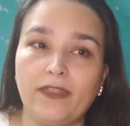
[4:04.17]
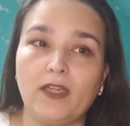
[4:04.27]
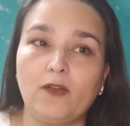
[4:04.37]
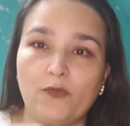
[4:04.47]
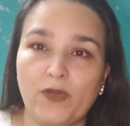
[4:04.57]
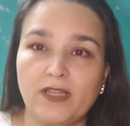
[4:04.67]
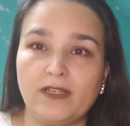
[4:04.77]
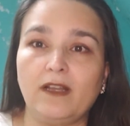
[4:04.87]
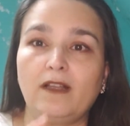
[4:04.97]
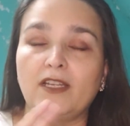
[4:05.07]
the
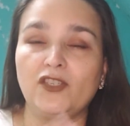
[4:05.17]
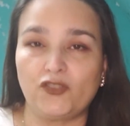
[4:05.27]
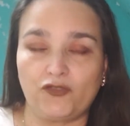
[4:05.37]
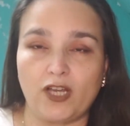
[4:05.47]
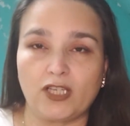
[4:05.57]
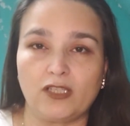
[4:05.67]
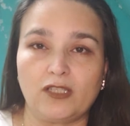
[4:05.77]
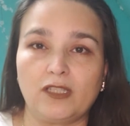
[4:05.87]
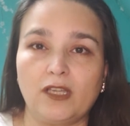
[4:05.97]
original instructions